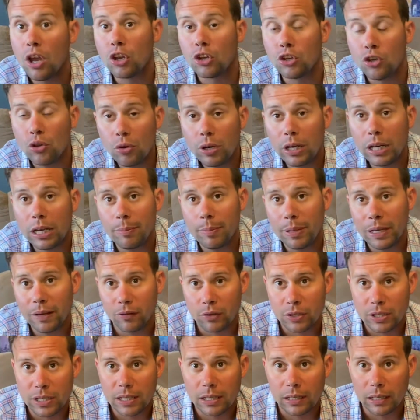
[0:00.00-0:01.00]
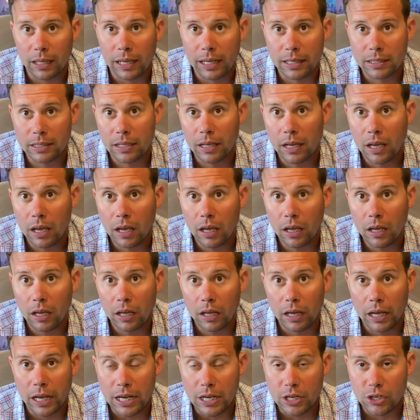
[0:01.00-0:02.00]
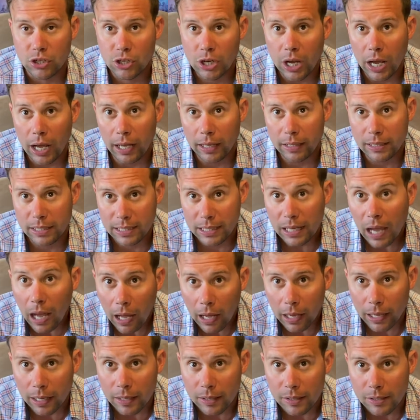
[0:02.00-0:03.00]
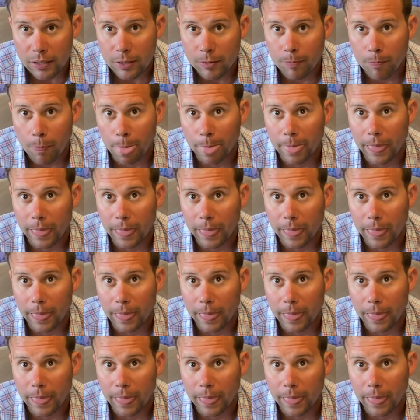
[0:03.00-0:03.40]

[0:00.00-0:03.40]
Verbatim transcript: You need to be able to select a shot size